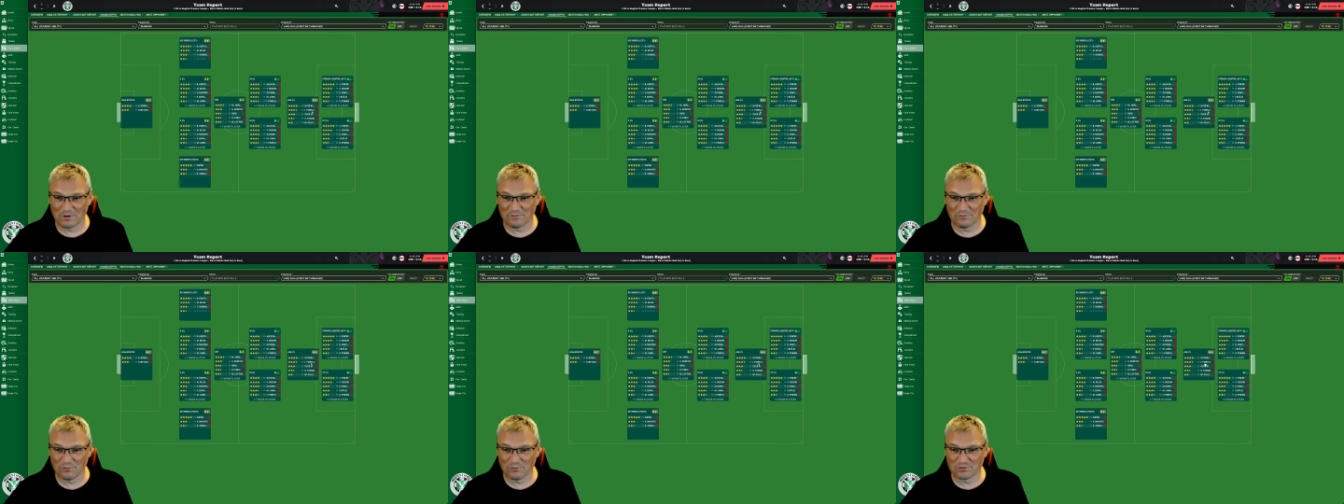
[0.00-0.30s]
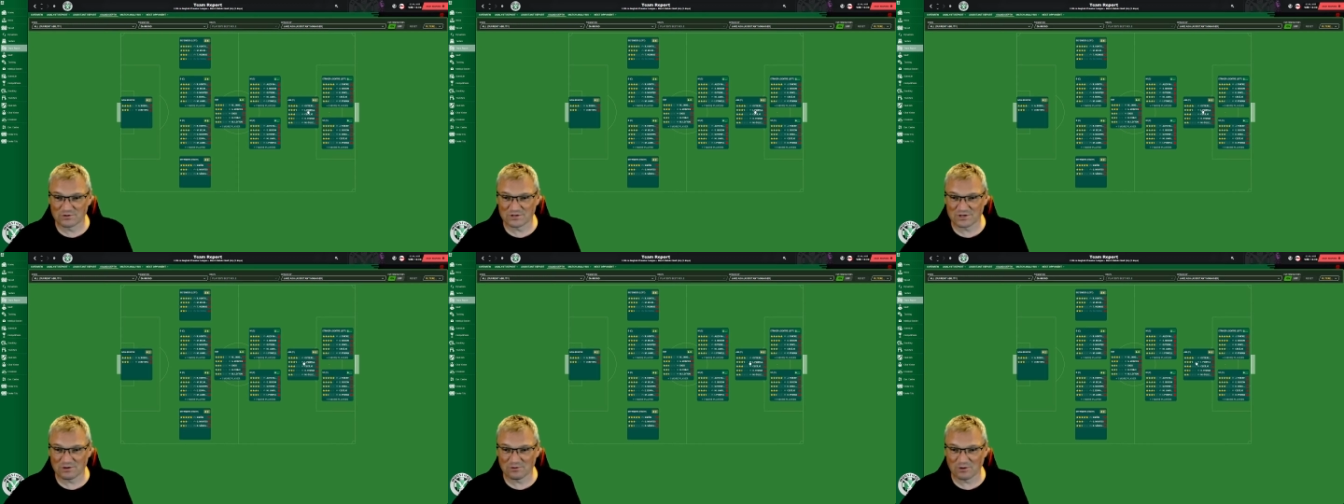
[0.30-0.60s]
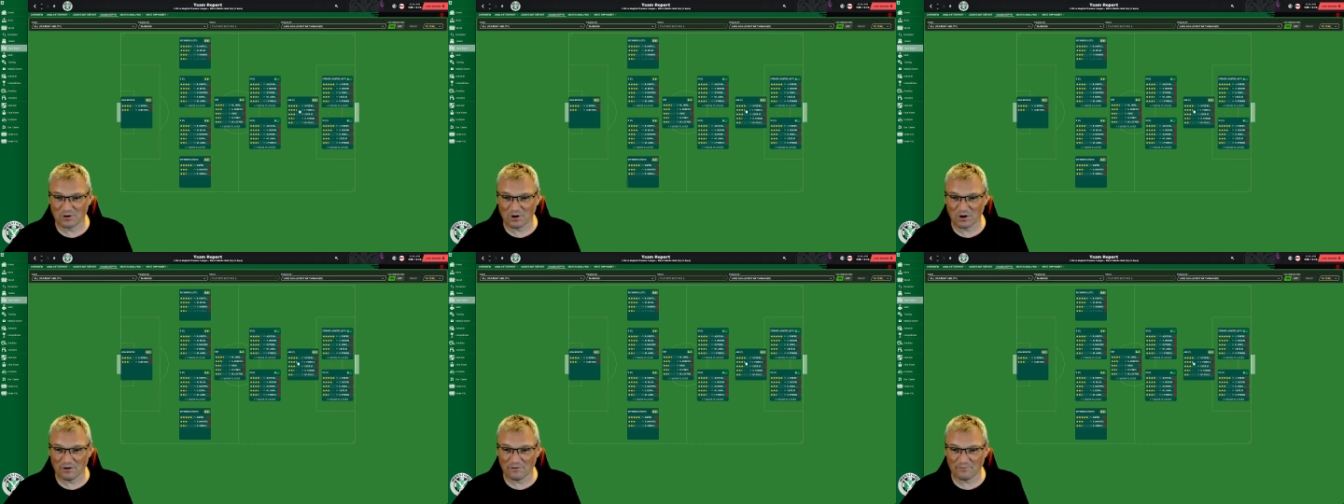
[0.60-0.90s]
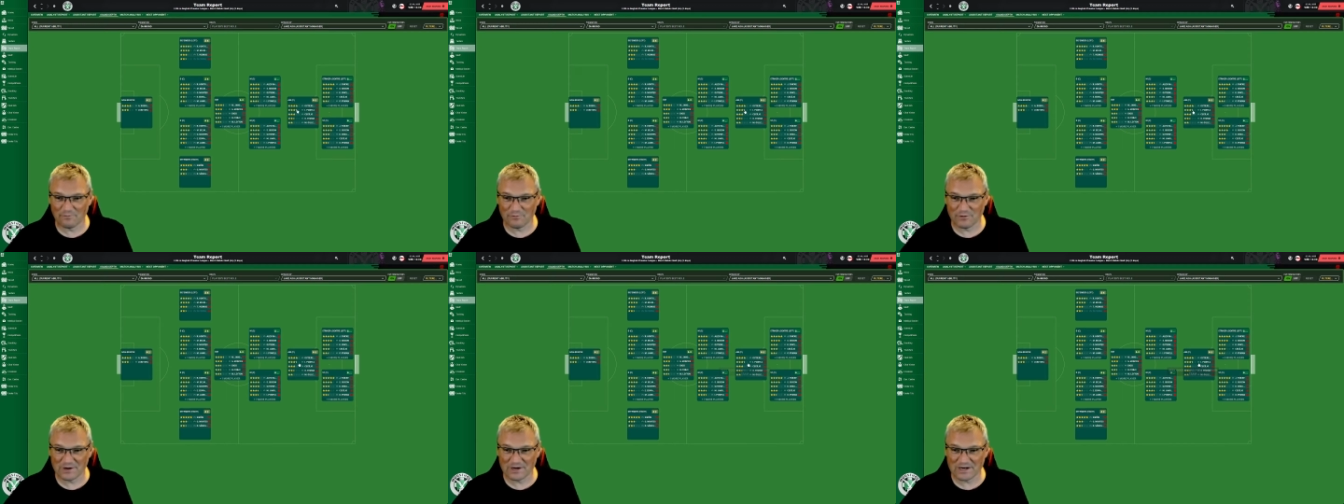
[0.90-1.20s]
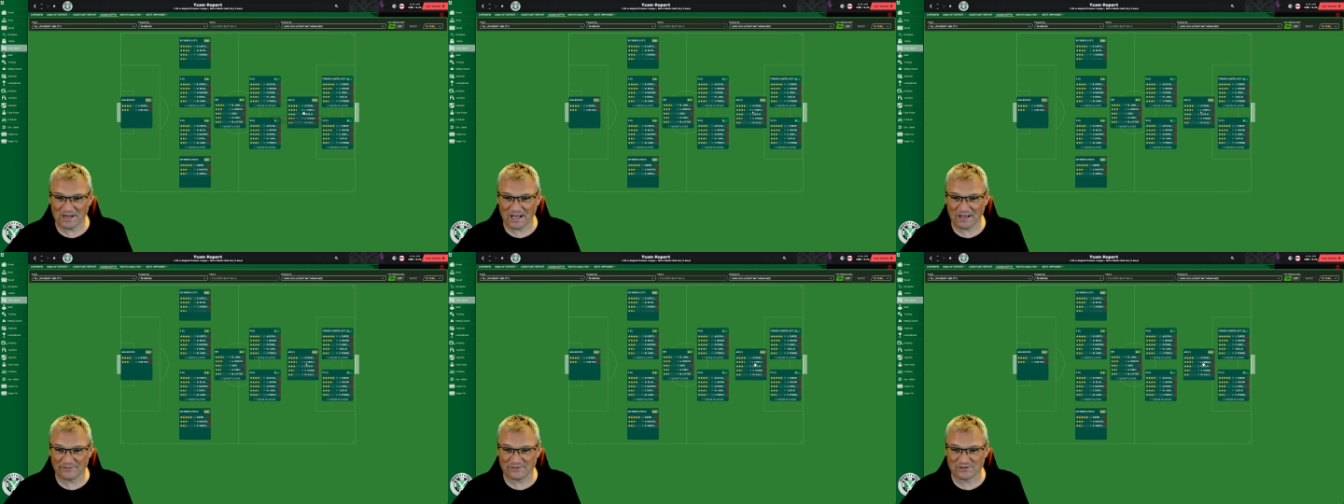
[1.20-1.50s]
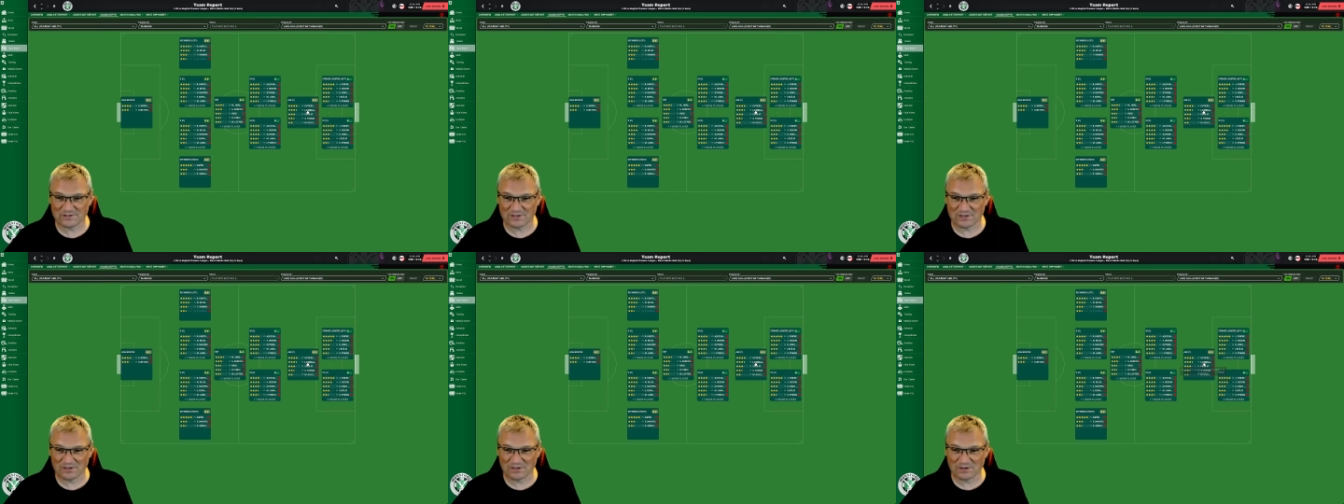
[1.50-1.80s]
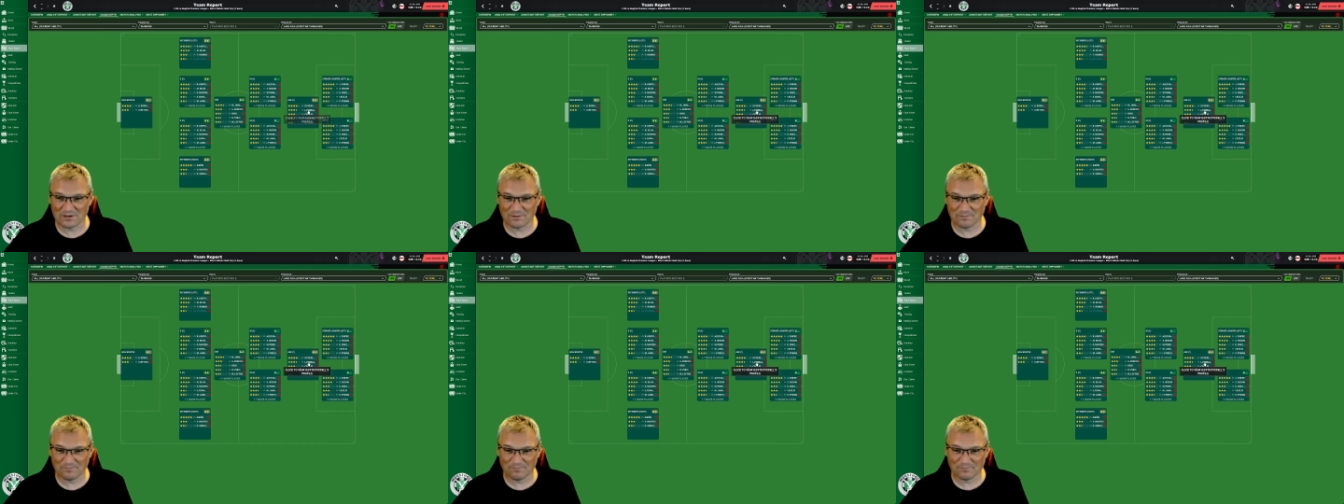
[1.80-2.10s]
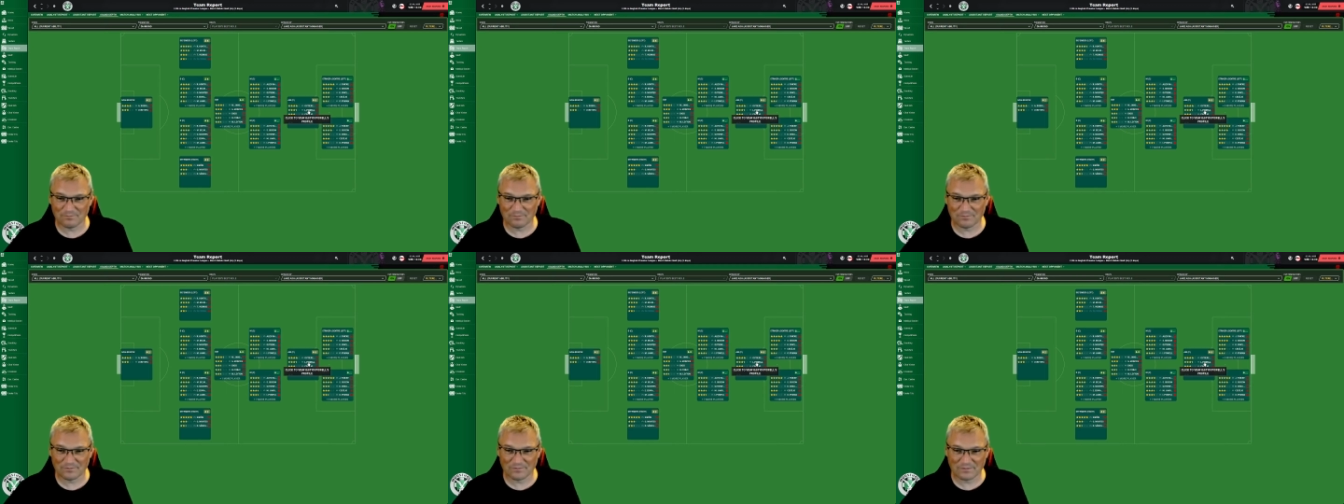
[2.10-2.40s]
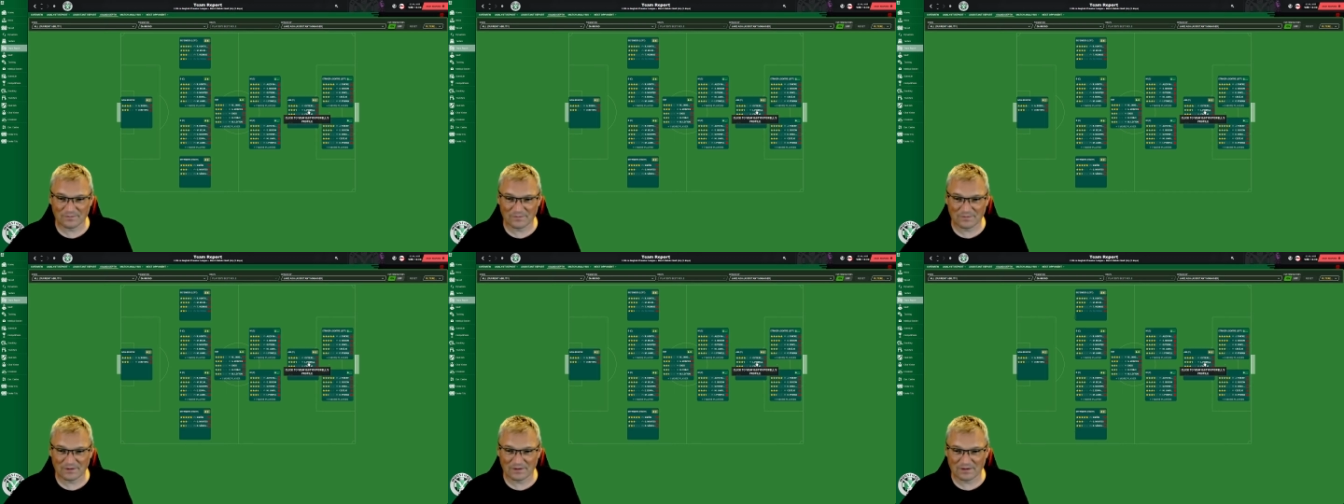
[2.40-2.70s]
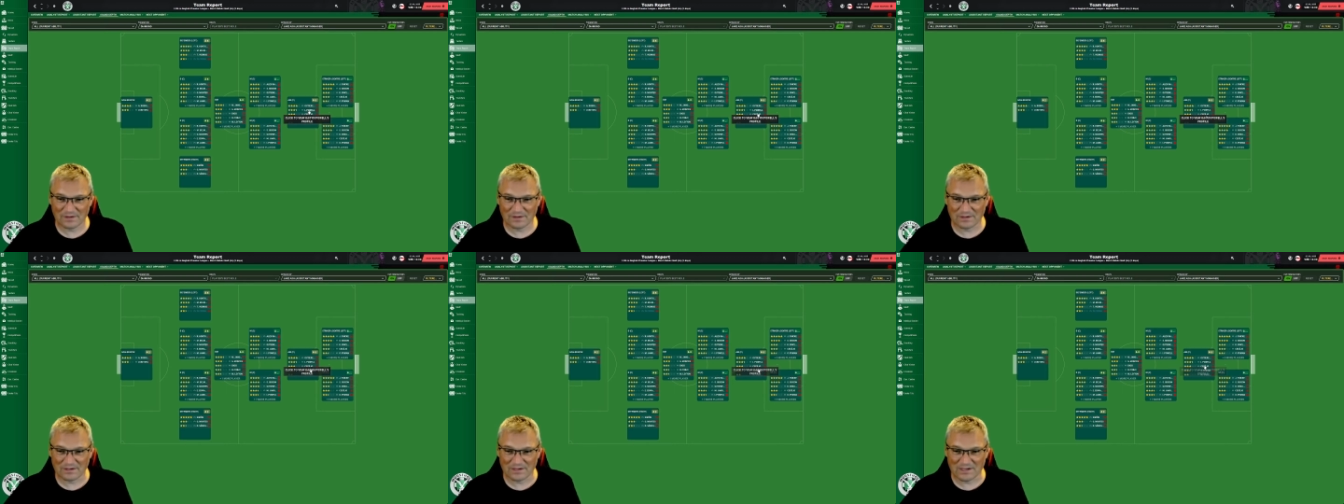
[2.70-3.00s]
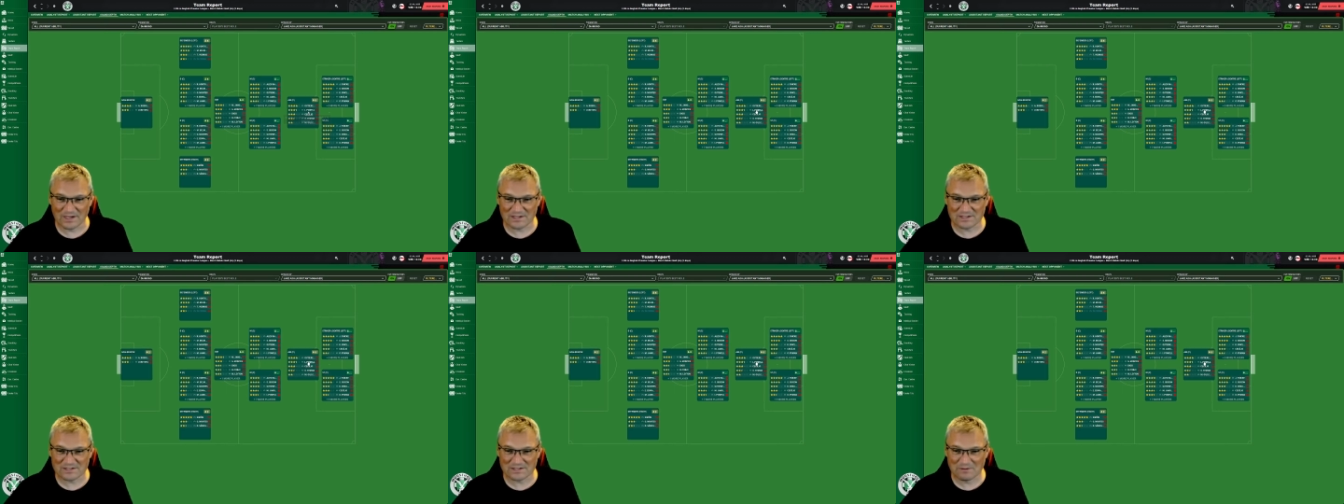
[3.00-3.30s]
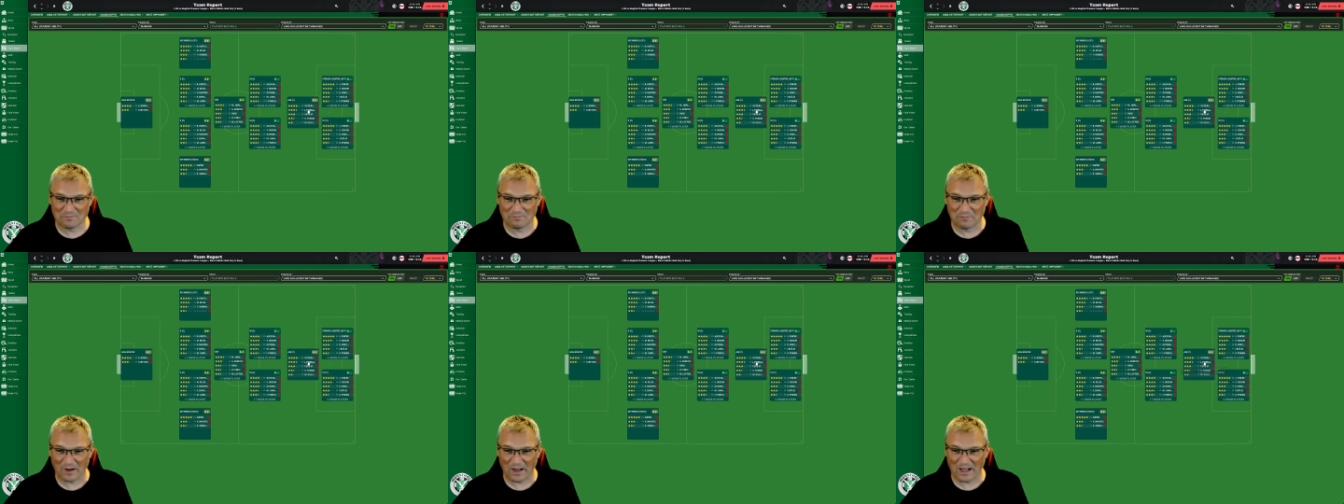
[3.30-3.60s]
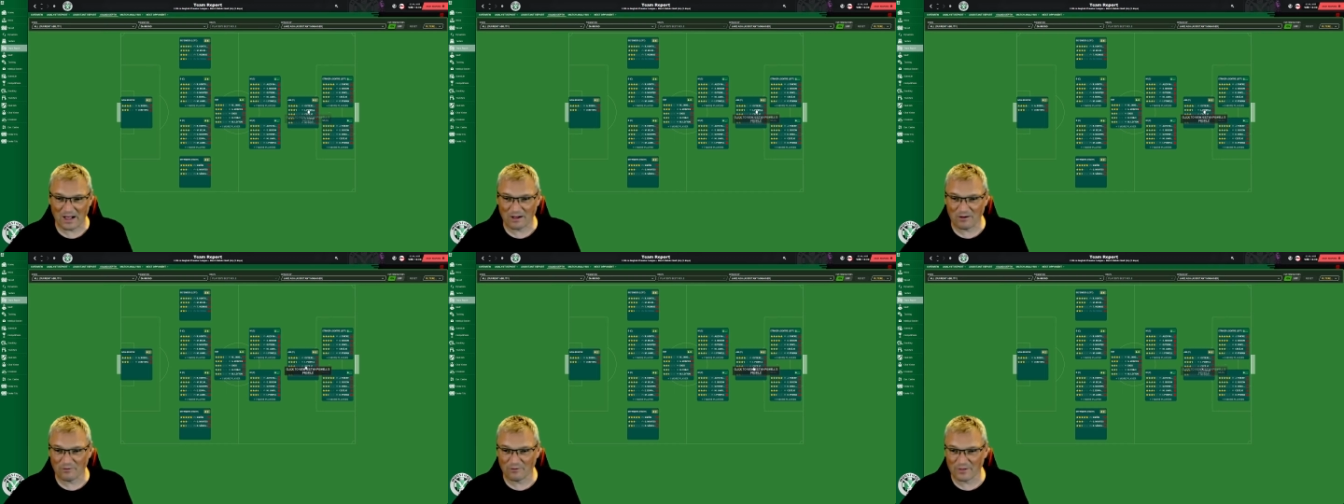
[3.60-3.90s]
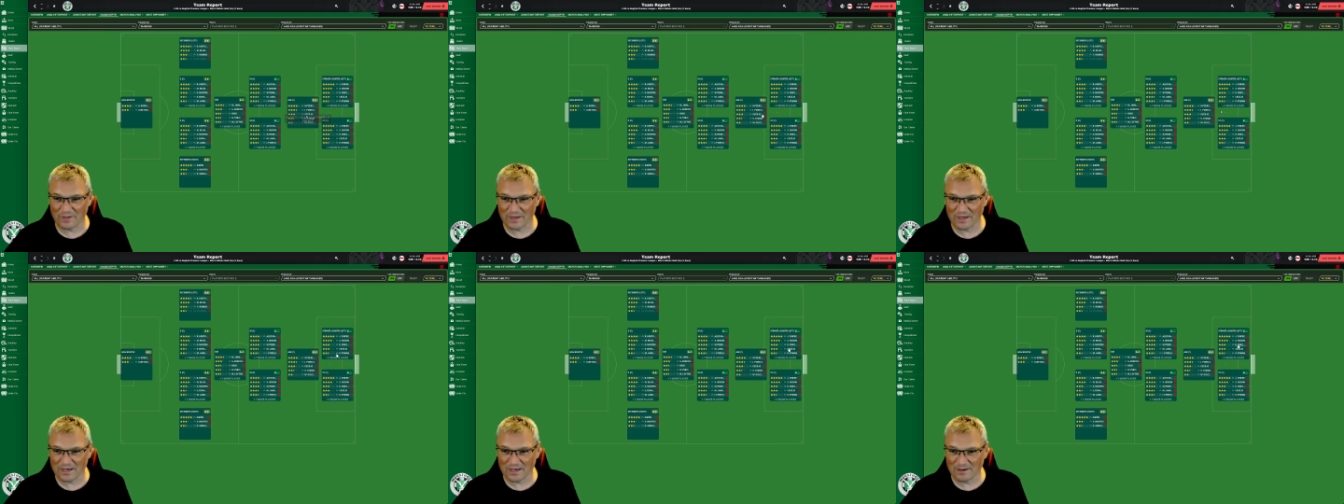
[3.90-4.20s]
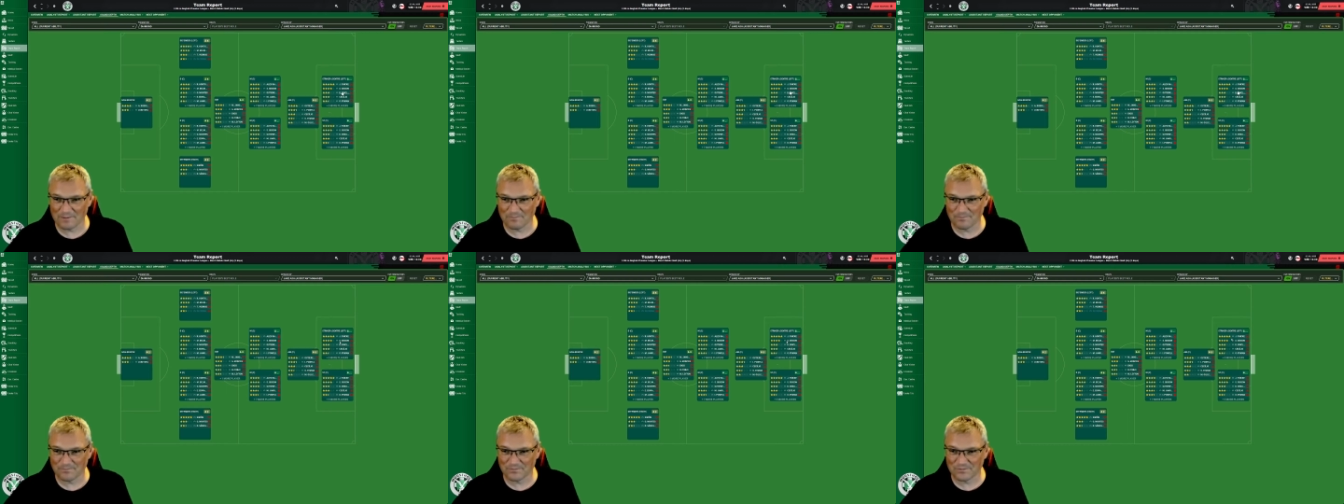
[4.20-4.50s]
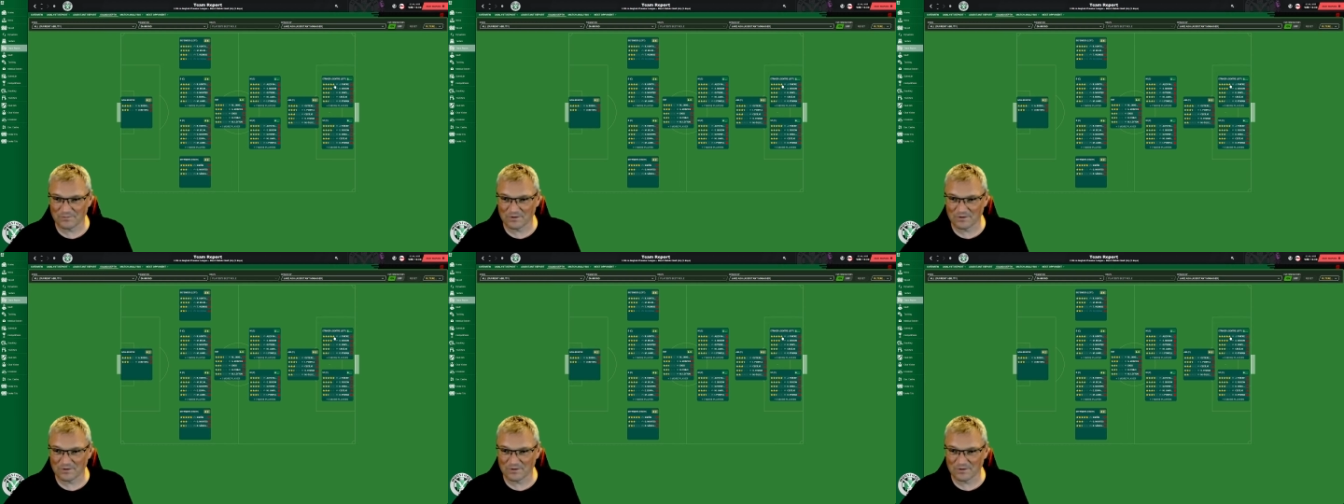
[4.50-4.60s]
We've also got our three and a half star Yestin Powell there.